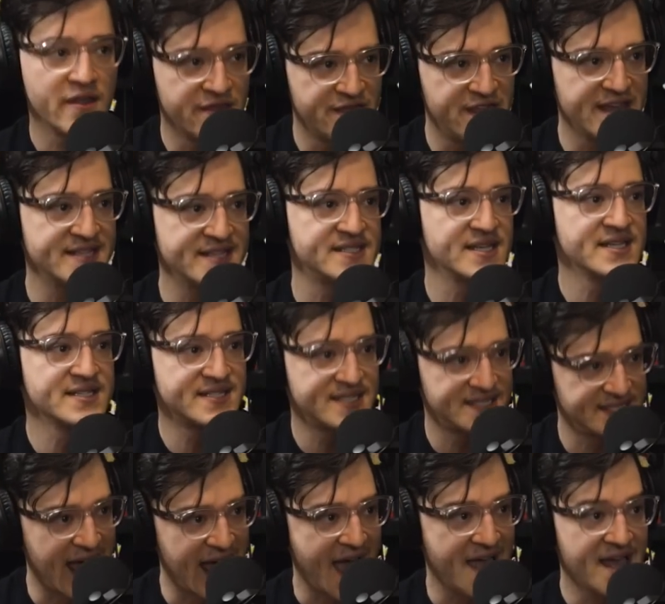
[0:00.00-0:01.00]
this
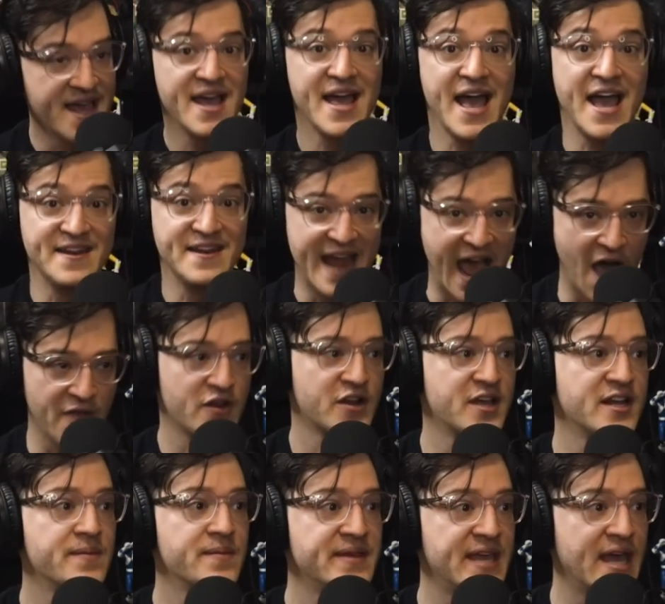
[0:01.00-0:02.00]
set, and now they're
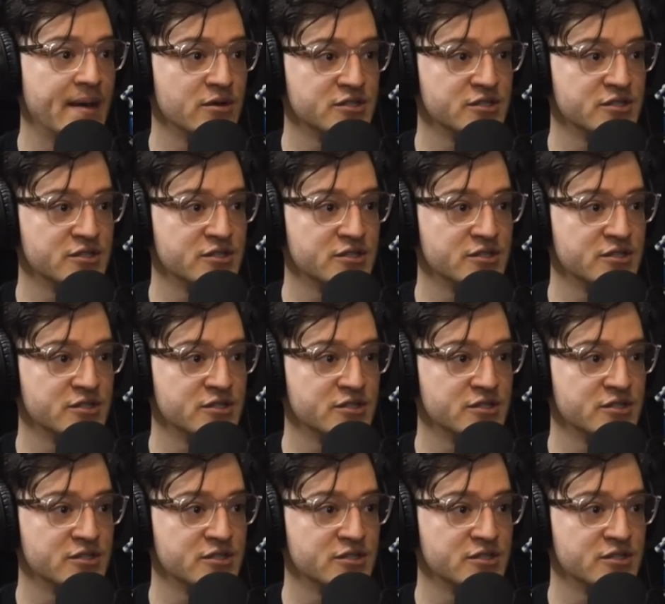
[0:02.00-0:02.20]
going to be able